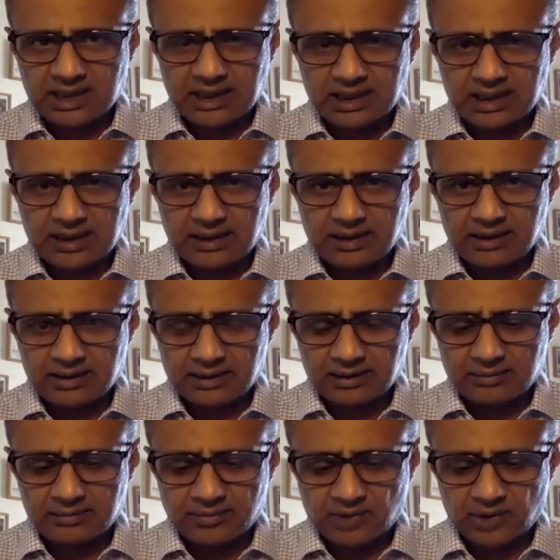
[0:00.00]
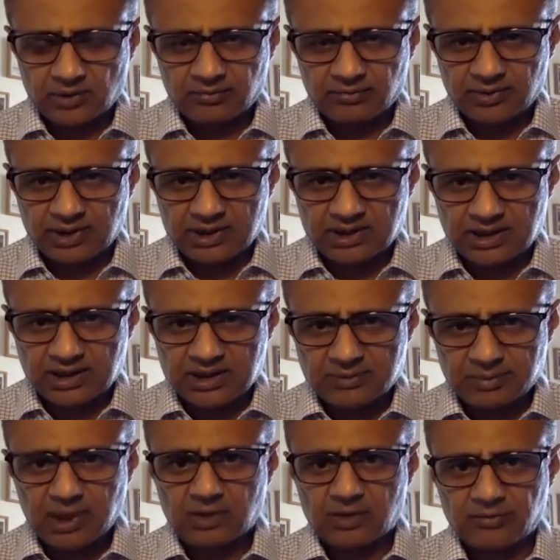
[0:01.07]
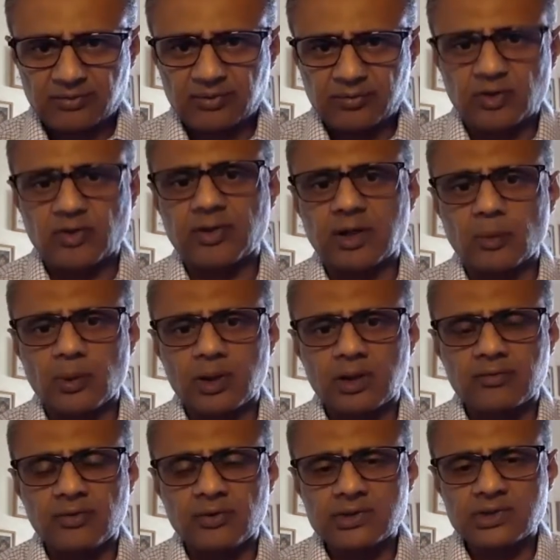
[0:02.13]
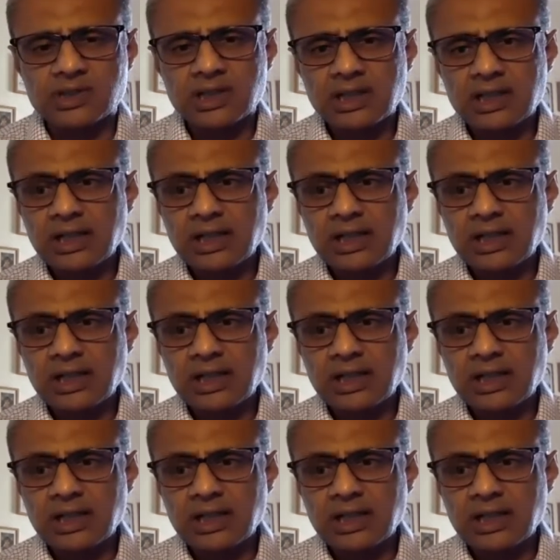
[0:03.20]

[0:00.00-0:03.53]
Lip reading: this part of our workforce.